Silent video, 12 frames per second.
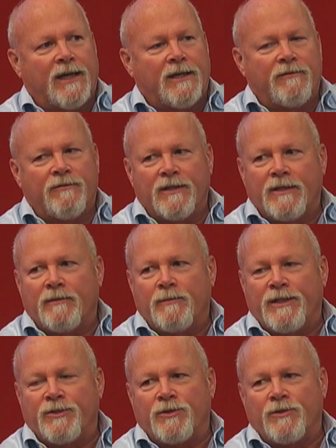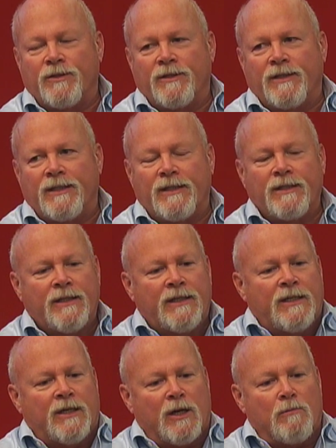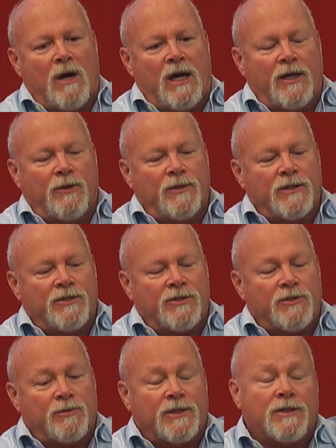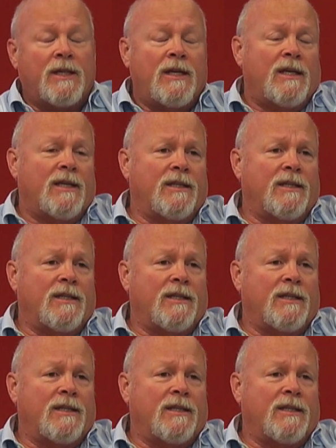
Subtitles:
ahead of it and make sure that they are monitoring the situation.